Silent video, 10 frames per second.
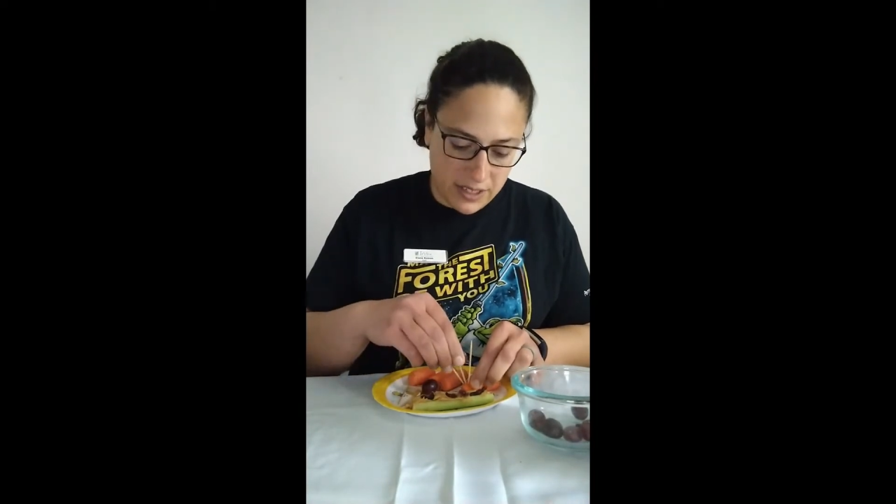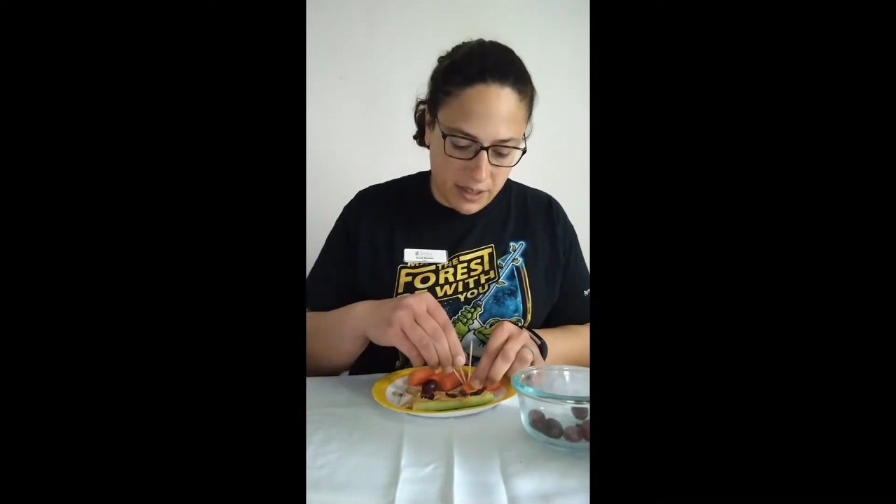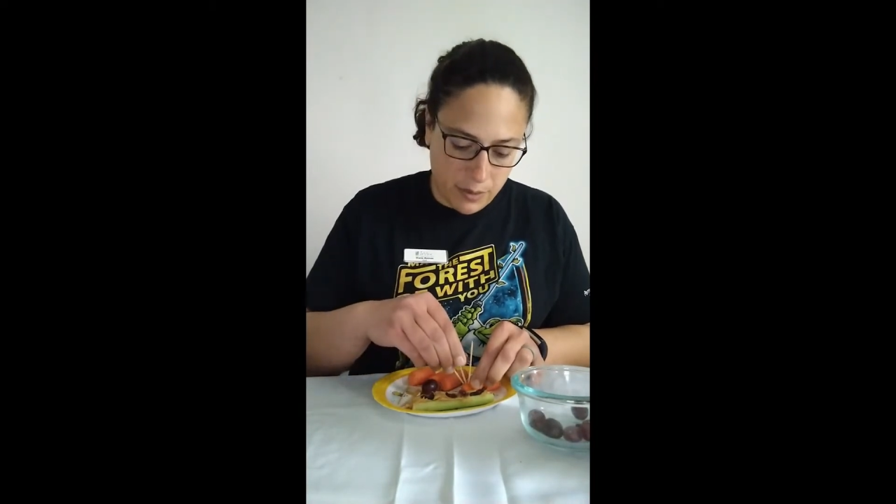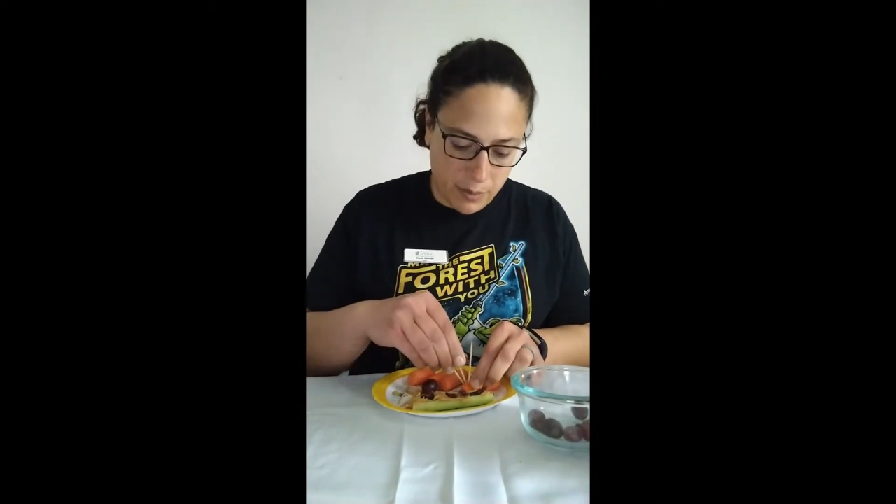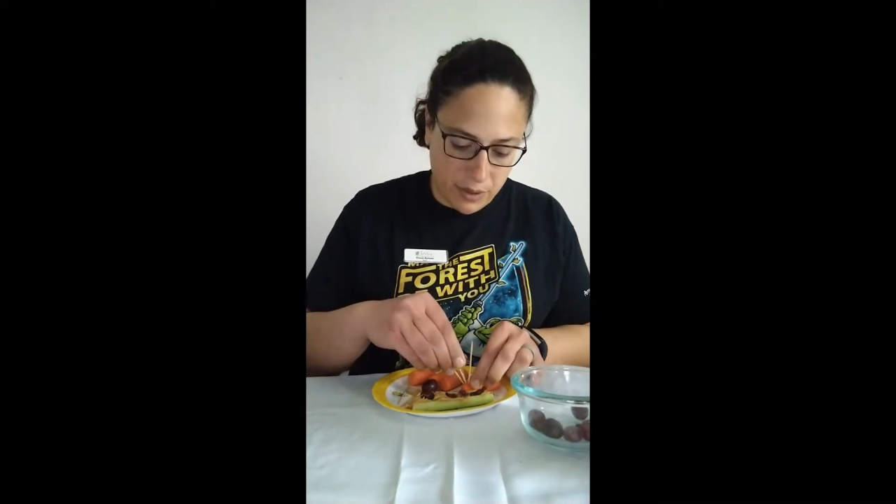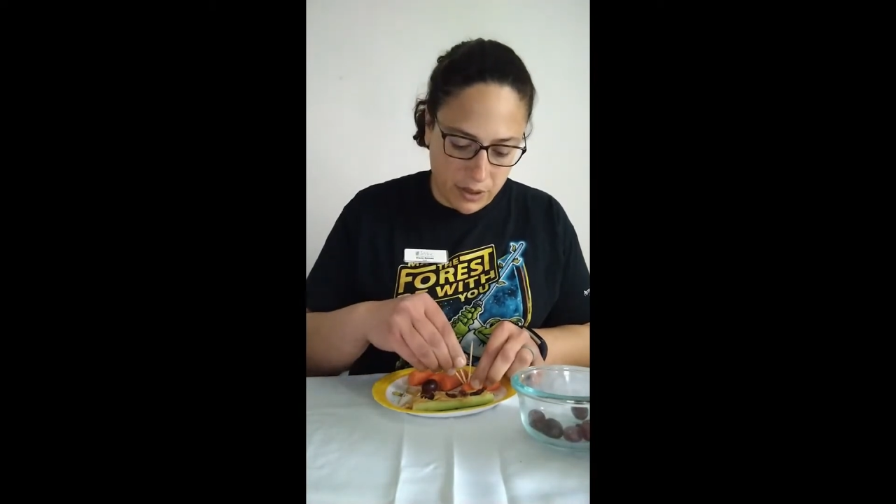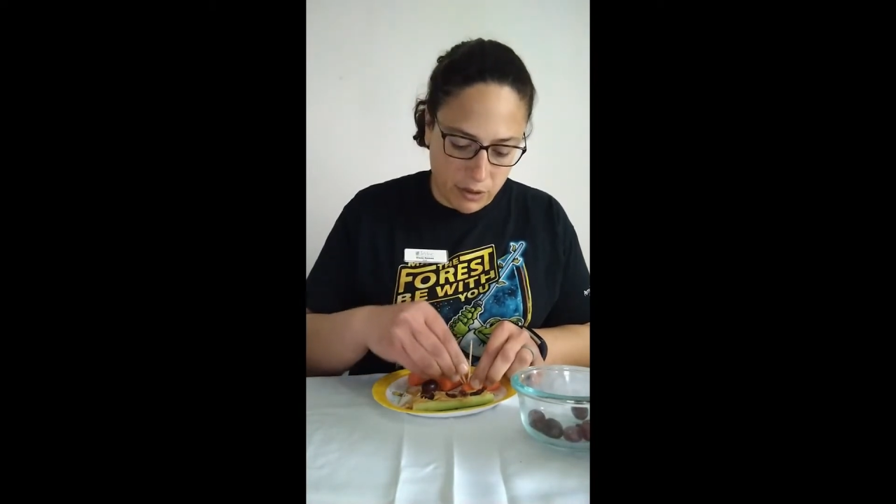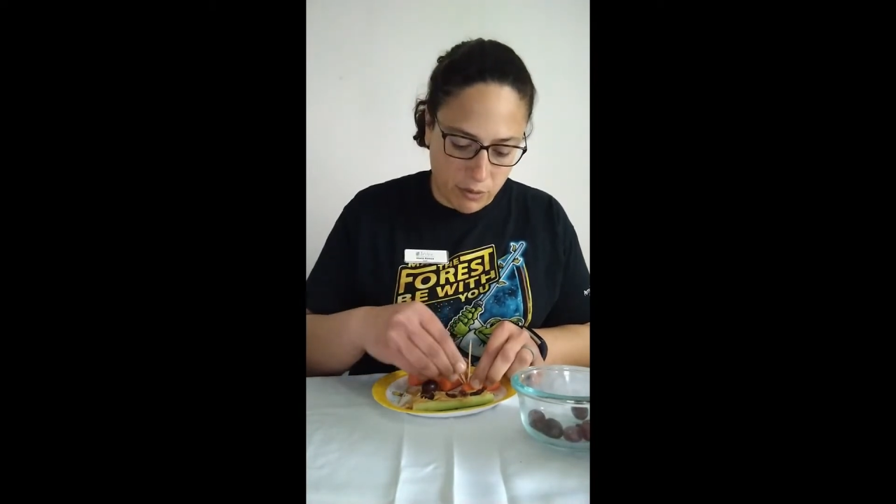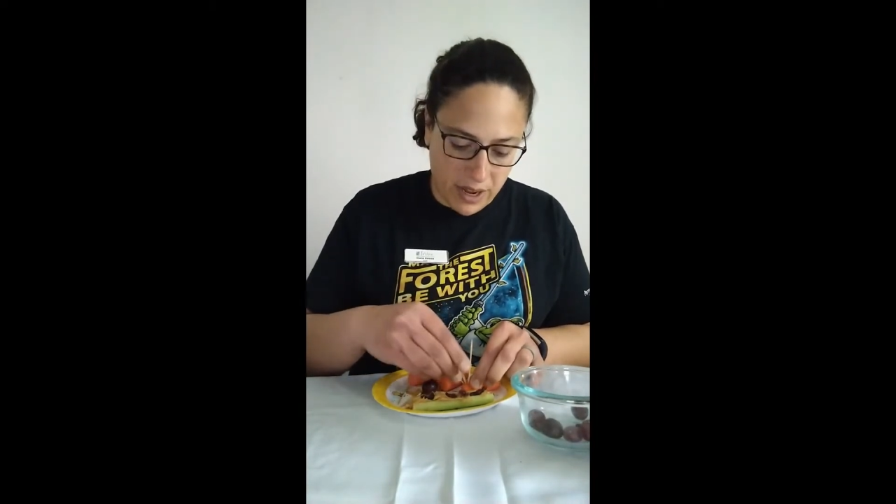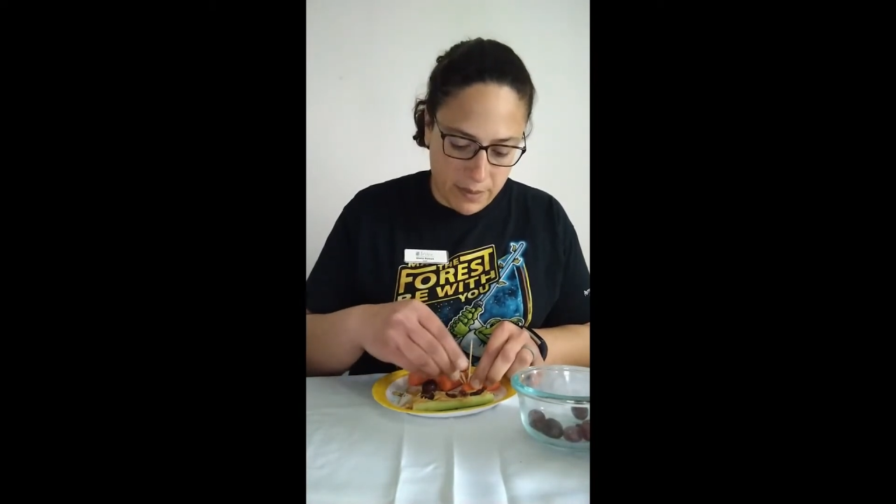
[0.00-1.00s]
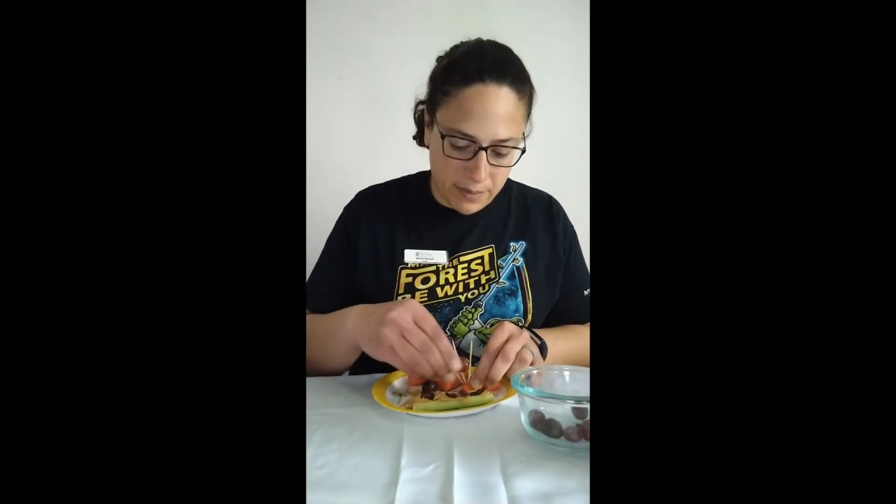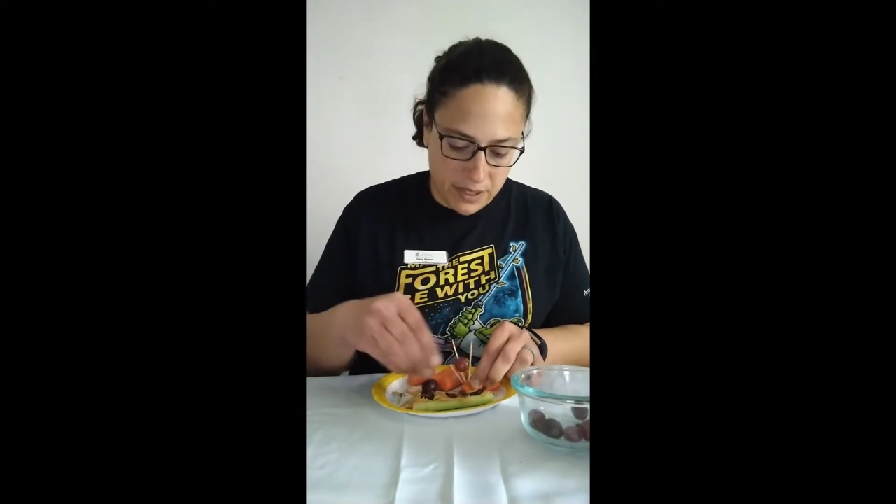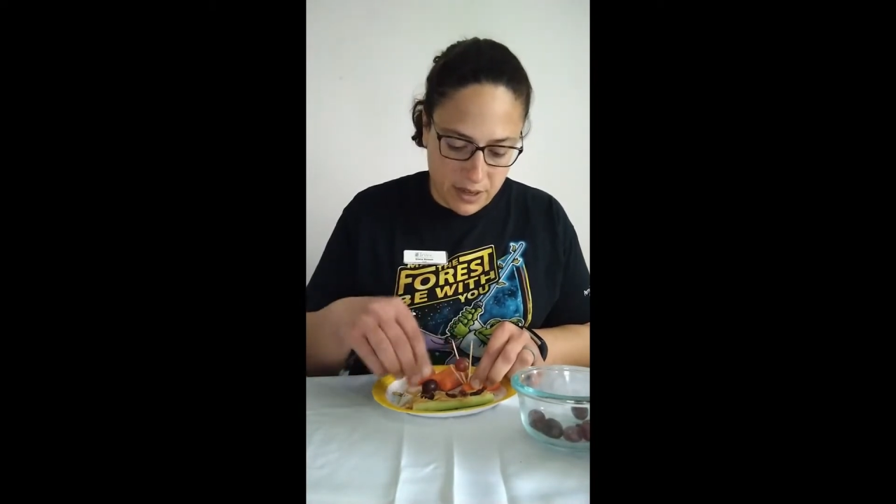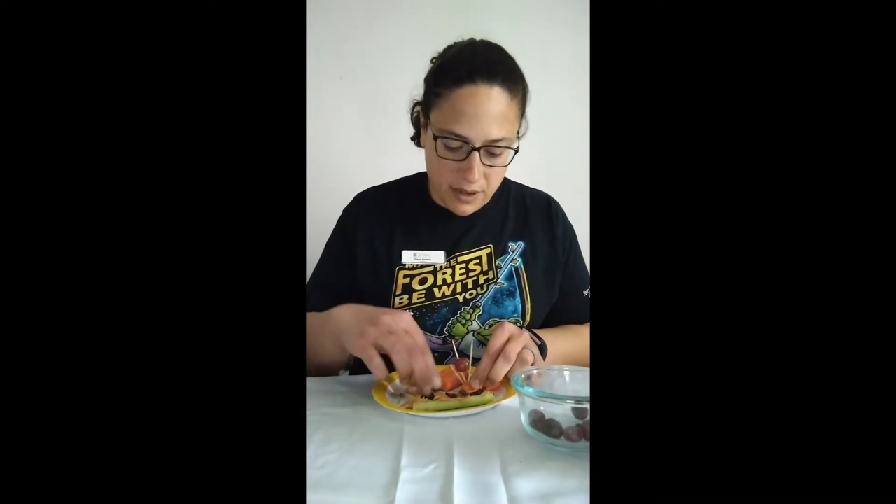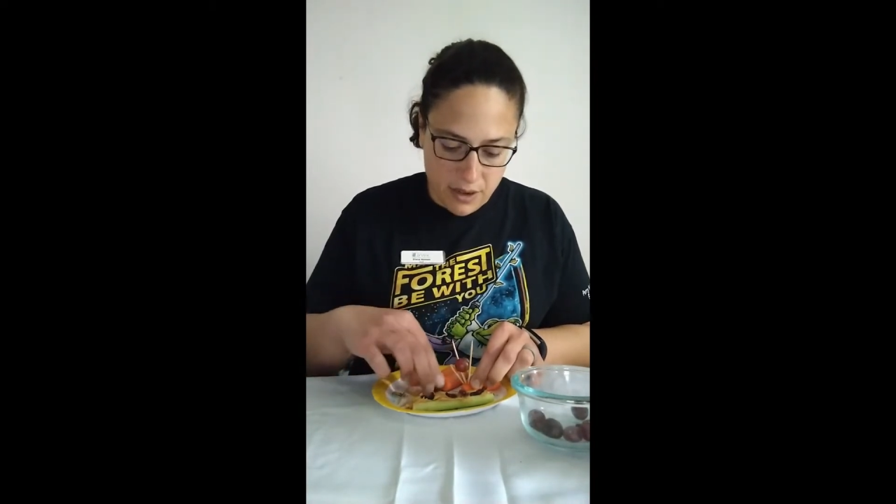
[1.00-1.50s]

So I'm going to put the grapes